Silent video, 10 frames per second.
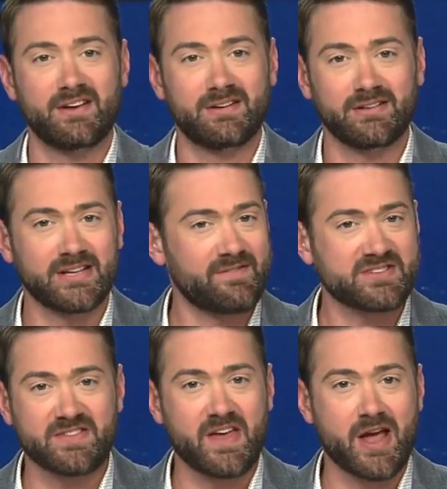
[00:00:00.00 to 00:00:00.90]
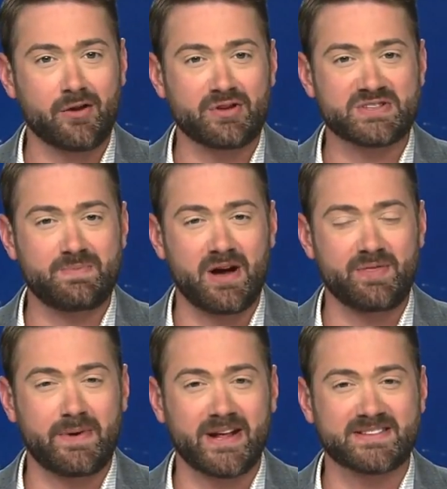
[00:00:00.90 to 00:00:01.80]
Well, love is in the air this
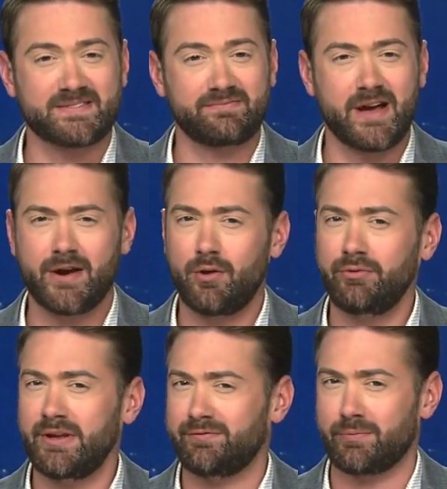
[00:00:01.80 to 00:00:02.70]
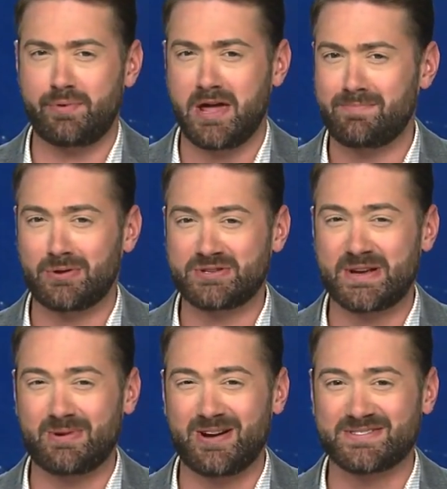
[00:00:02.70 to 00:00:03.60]
month, but it's not only for people.
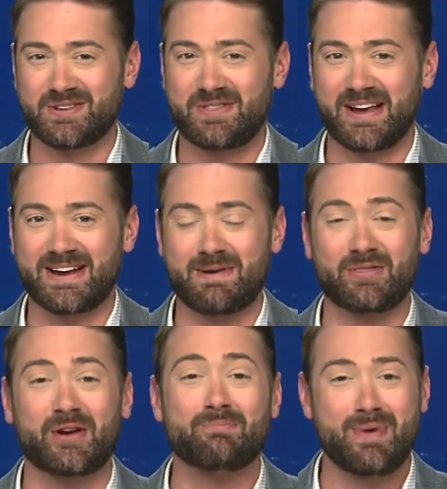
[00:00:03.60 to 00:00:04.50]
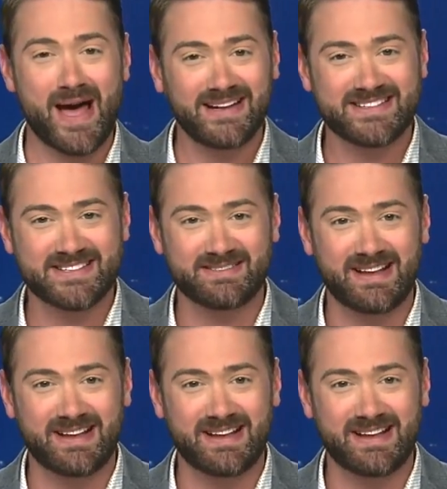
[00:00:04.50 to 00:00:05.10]
Some are also thinking about their pets,